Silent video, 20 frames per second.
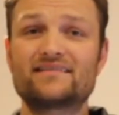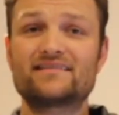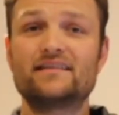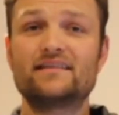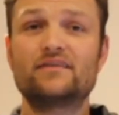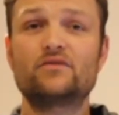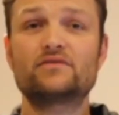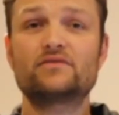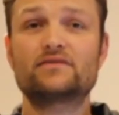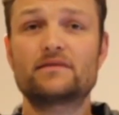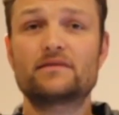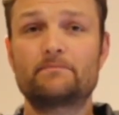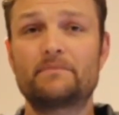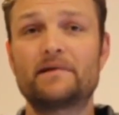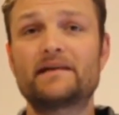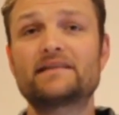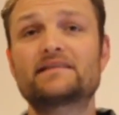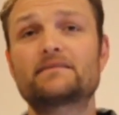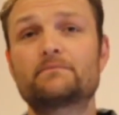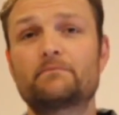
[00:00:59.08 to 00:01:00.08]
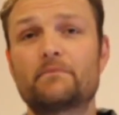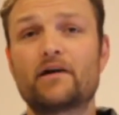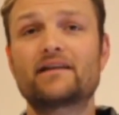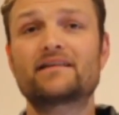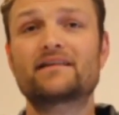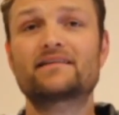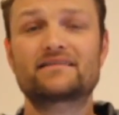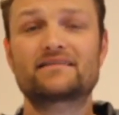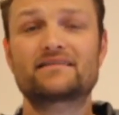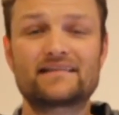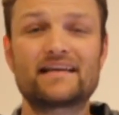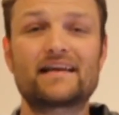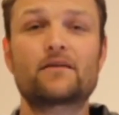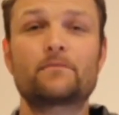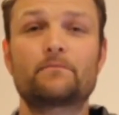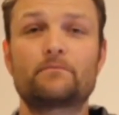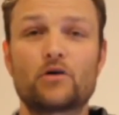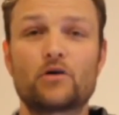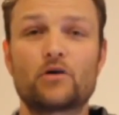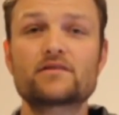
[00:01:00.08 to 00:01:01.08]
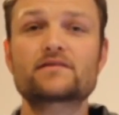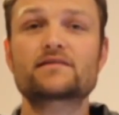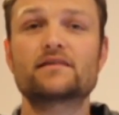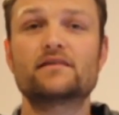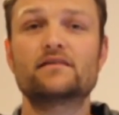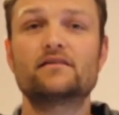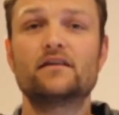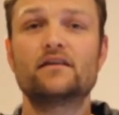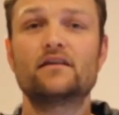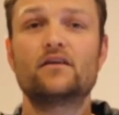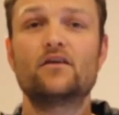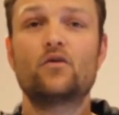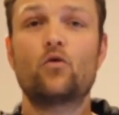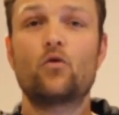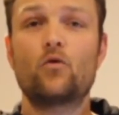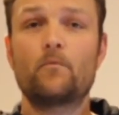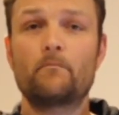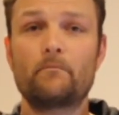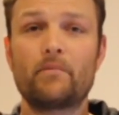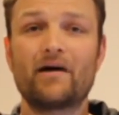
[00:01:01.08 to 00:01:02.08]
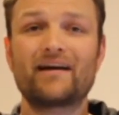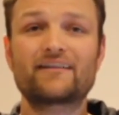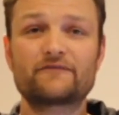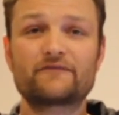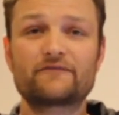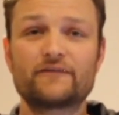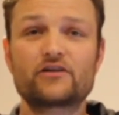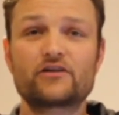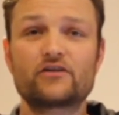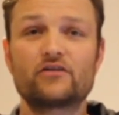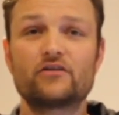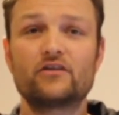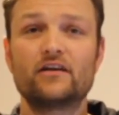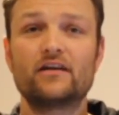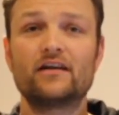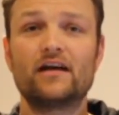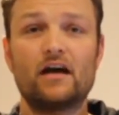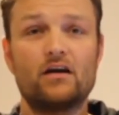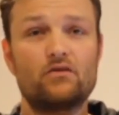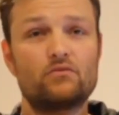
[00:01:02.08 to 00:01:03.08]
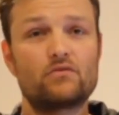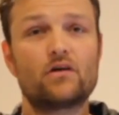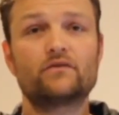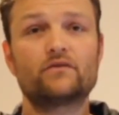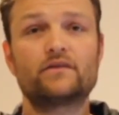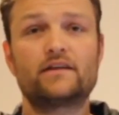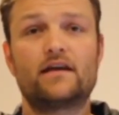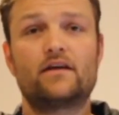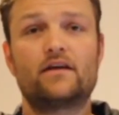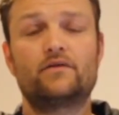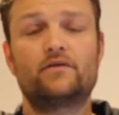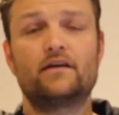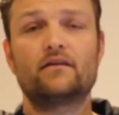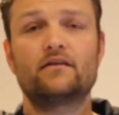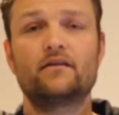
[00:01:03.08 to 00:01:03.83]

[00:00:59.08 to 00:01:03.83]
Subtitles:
who's the best bike setup person or bike fitter around the area.